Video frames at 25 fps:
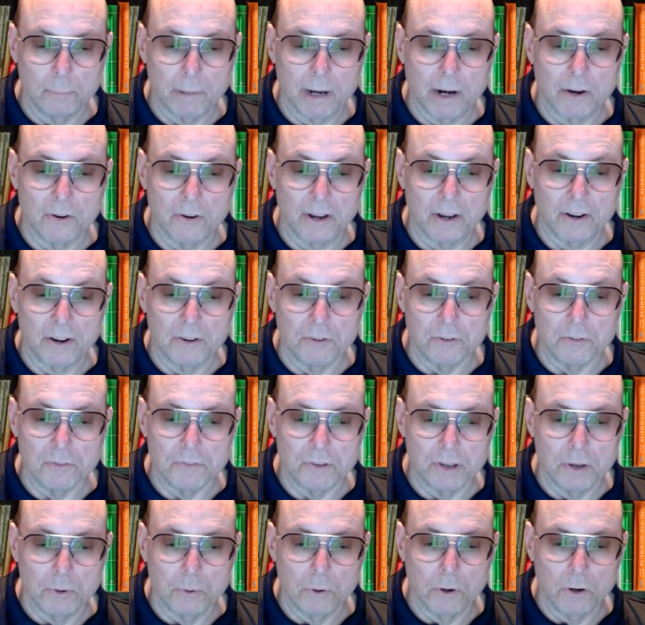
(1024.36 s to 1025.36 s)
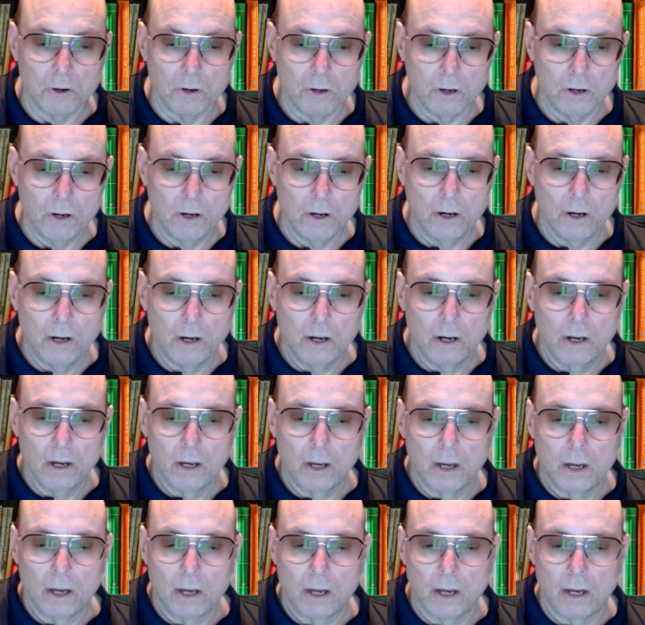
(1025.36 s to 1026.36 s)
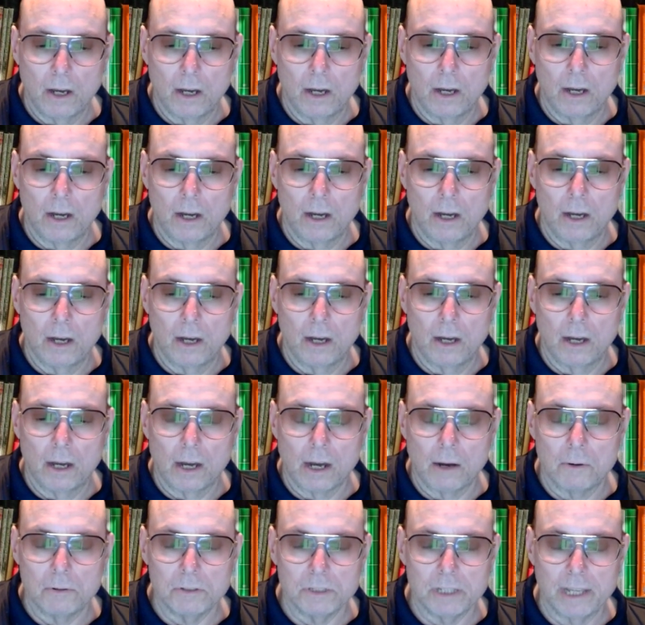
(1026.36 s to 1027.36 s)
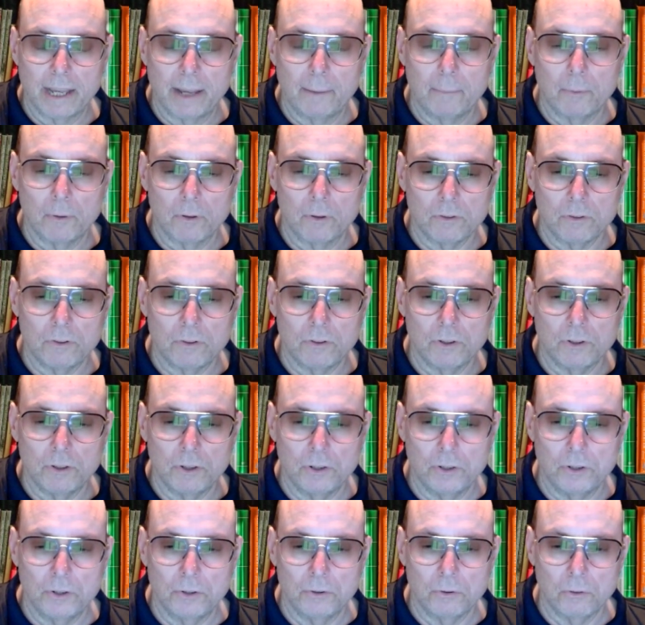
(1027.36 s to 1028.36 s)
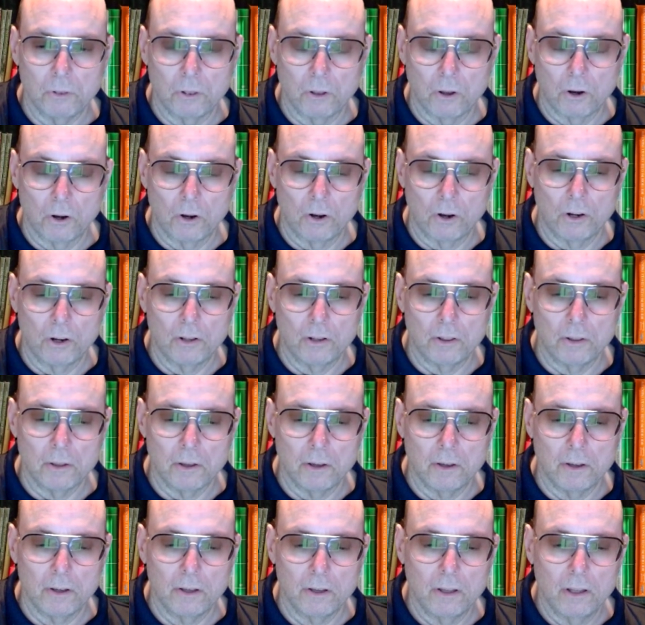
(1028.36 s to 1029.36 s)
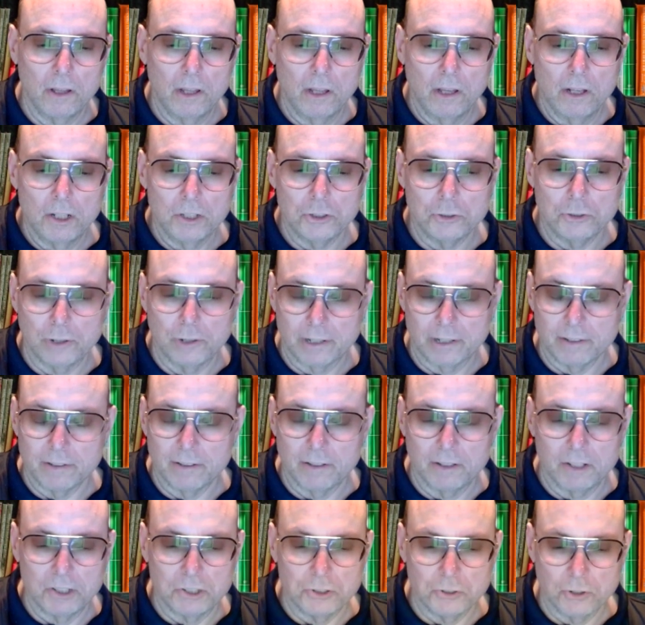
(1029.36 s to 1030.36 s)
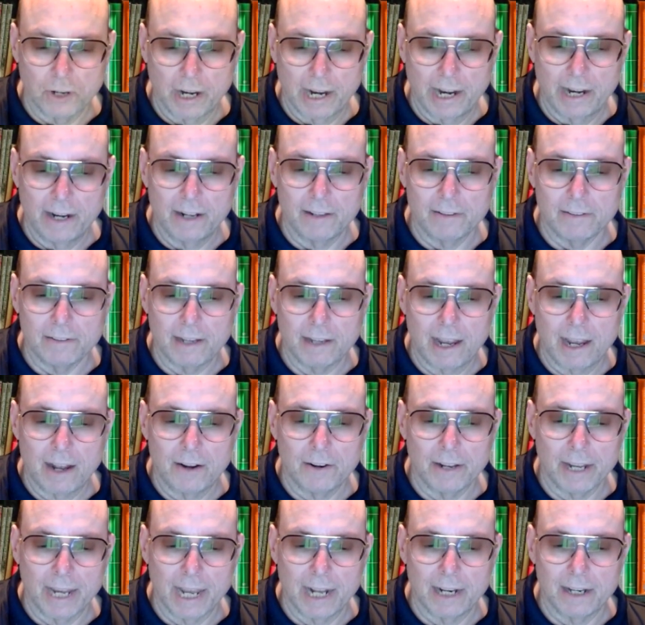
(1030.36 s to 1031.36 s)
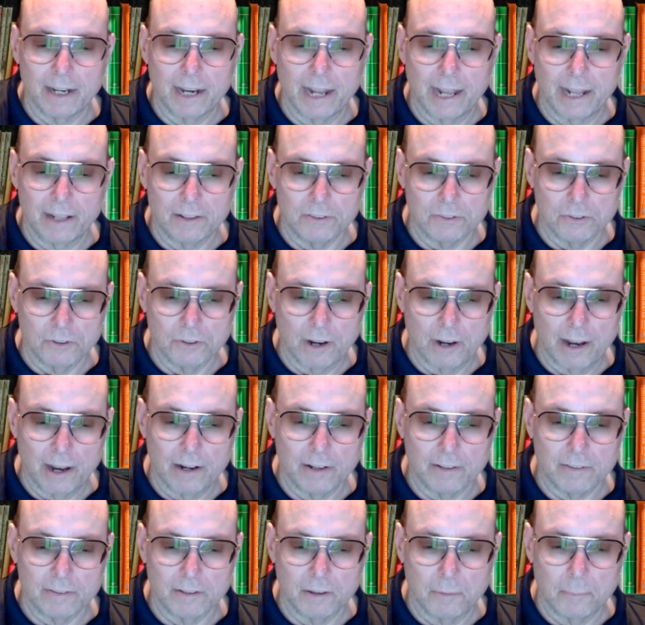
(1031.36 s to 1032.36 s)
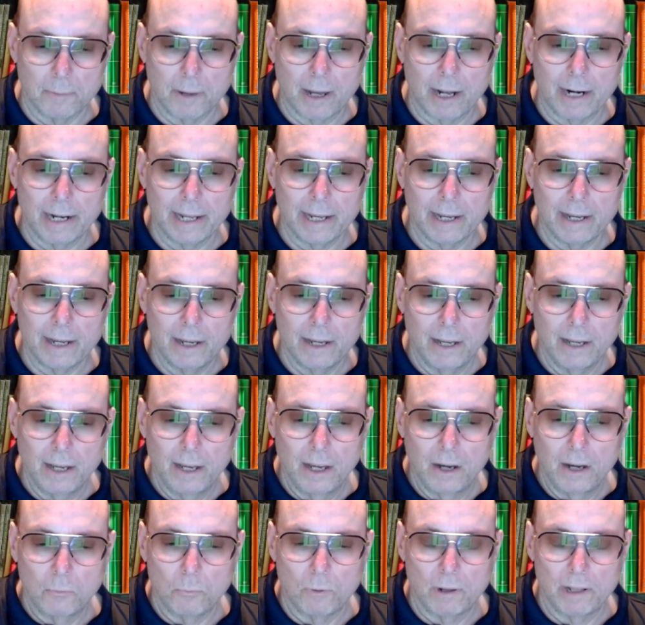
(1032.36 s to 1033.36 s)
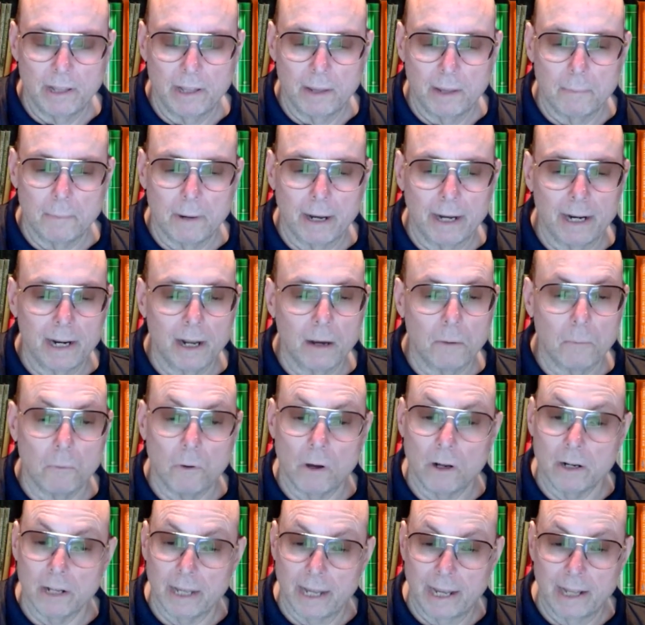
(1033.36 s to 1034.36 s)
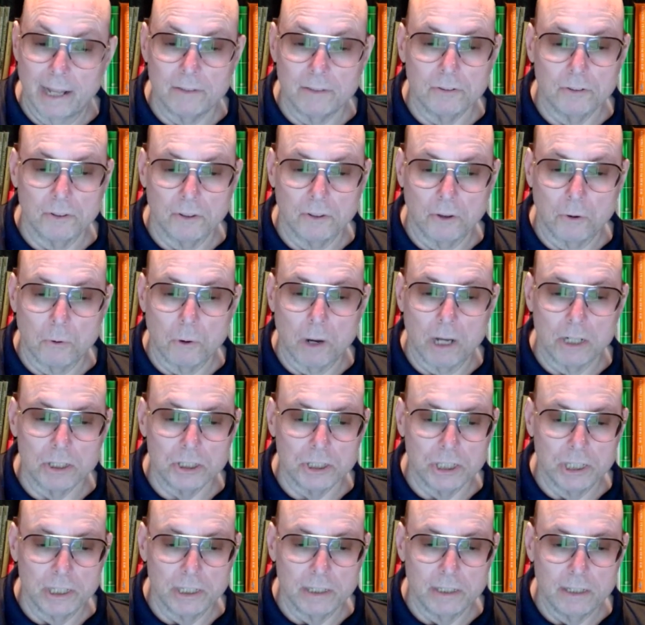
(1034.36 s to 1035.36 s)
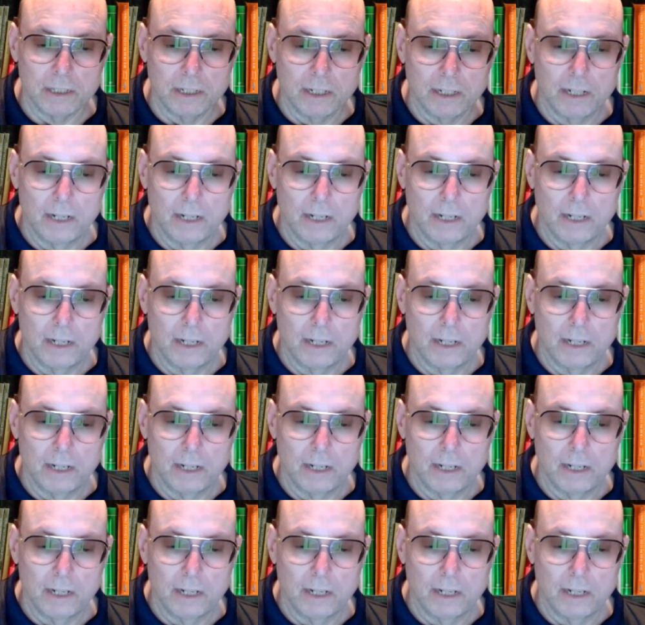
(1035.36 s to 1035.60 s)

a better interviewer. I was able to learn the tricks of the trade as to how to get an answer out of somebody when they might not want to answer the question.